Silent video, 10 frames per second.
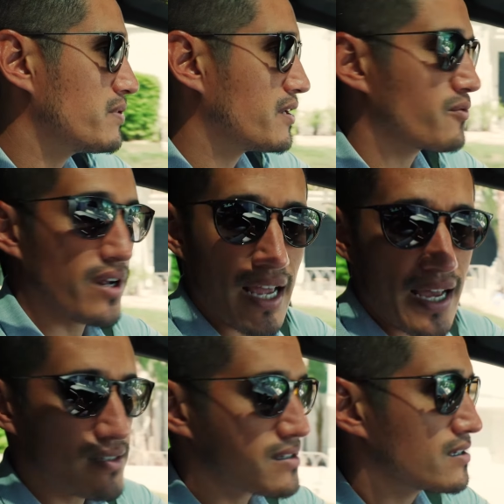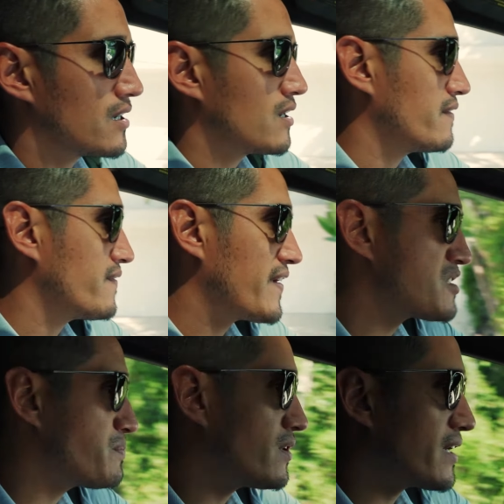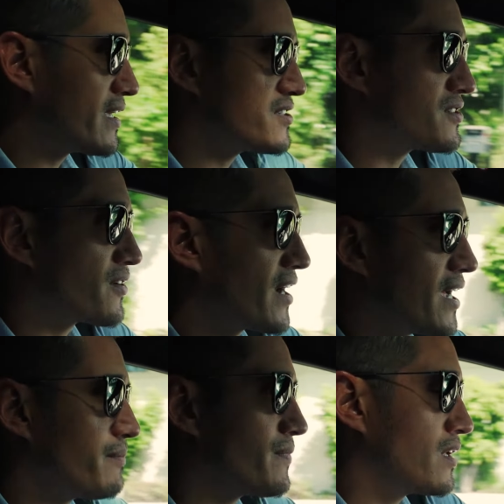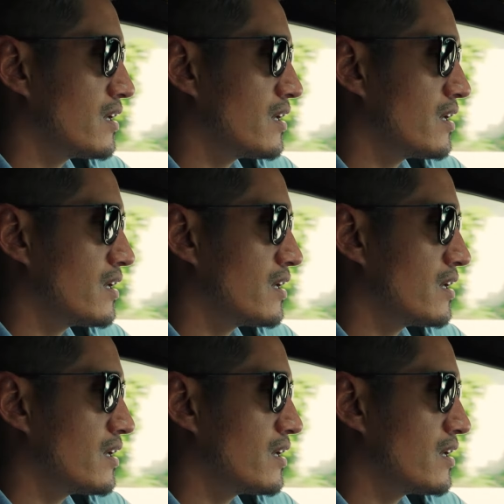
and run ads, Facebook, Instagram,